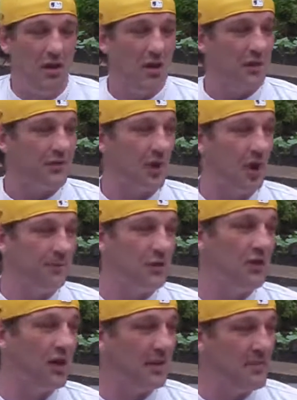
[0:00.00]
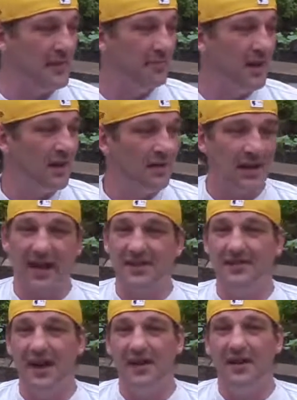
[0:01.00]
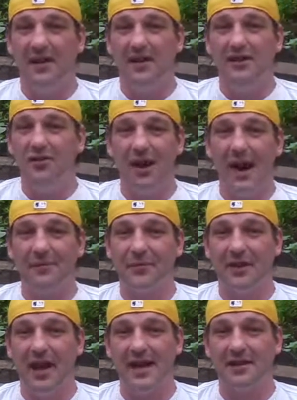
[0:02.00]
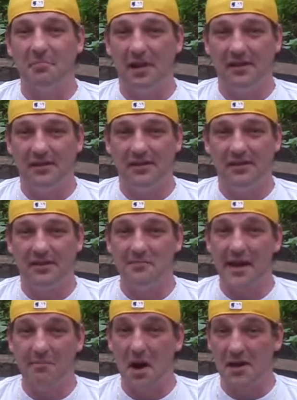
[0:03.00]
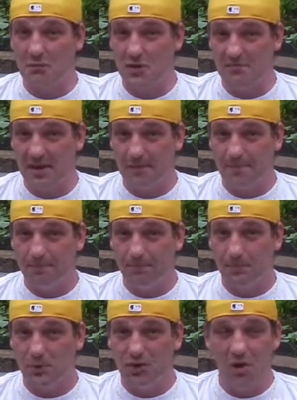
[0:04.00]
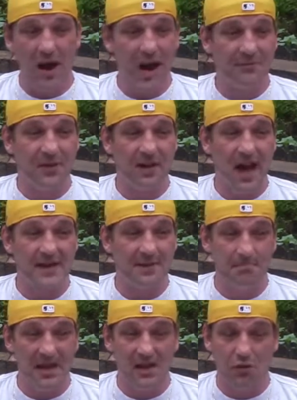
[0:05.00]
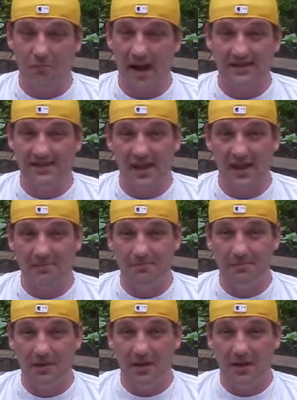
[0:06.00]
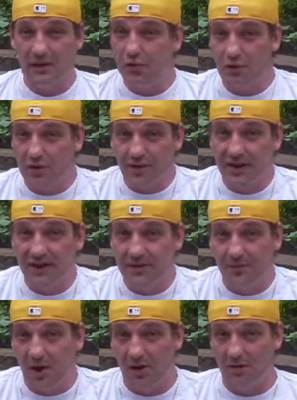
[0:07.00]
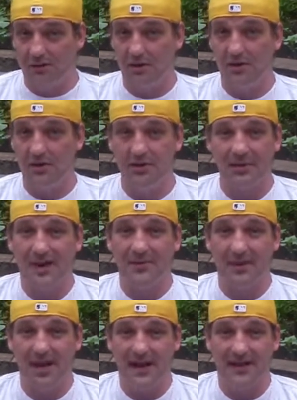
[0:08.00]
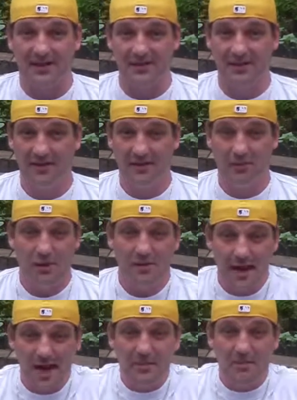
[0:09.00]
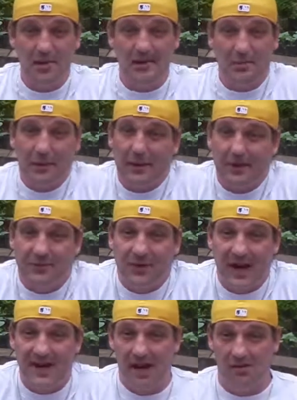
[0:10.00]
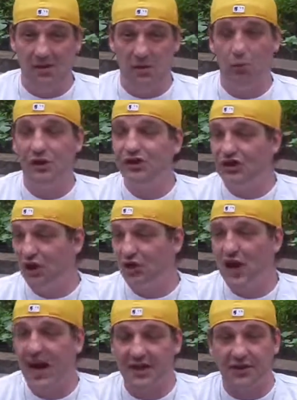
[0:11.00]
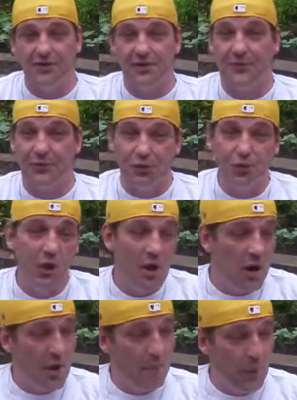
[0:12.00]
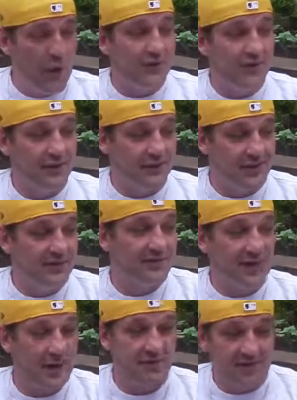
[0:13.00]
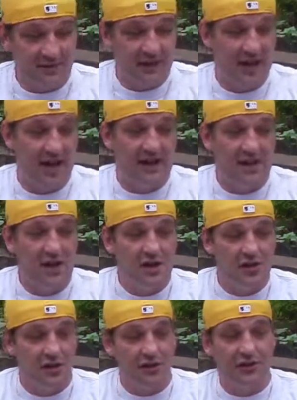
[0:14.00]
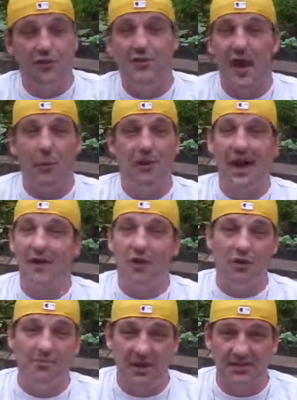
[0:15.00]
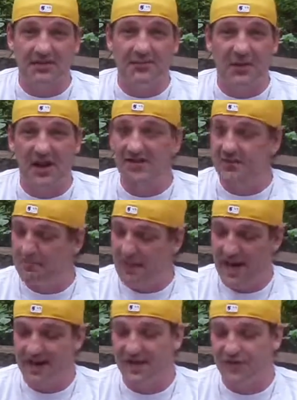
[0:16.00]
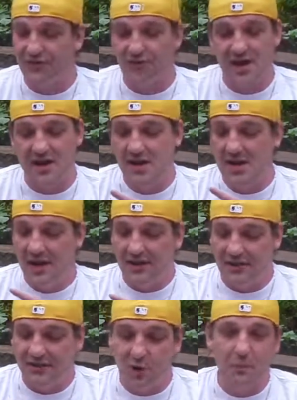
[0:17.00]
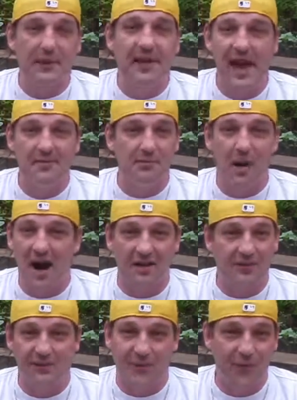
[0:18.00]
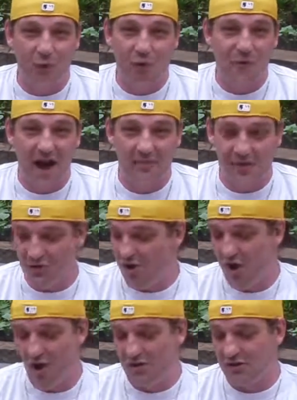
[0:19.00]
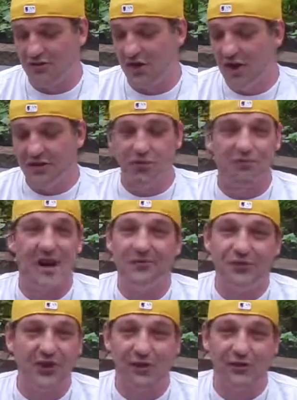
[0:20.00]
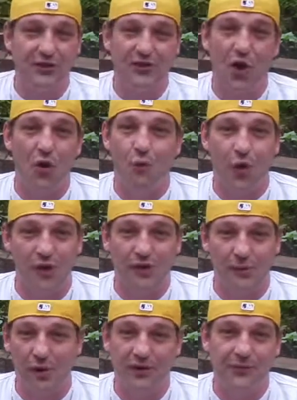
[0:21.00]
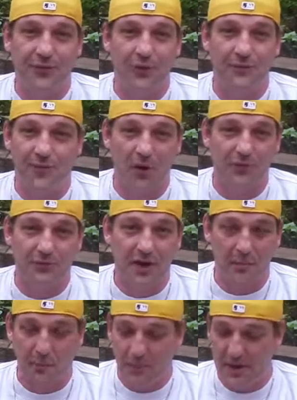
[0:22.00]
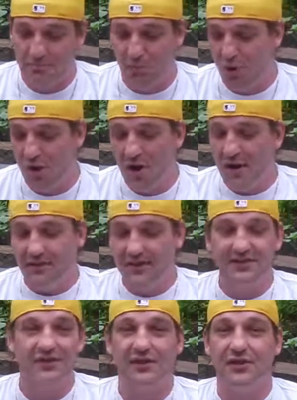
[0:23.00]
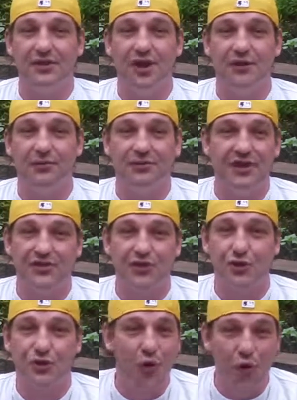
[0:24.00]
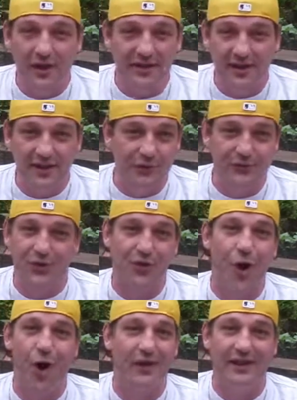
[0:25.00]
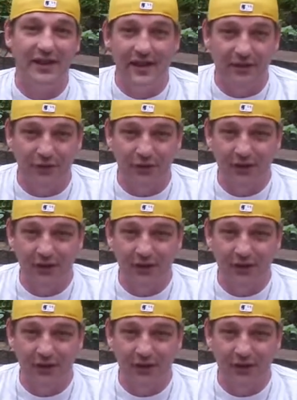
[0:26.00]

So, you know what I mean? Like I said, you don't have to like me to make money with me. You don't have to like me or my team in order to get involved. You don't have to like us. We make money, period, flat out. We show you how to do it. If you put these steps in line, you're going to do that without all the muss and fuss of the bad industry, the stupid cable boxes for $400 or $500, the rev shares that don't work, only for the first couple people, these, you know, digital coin deals that are all illegal,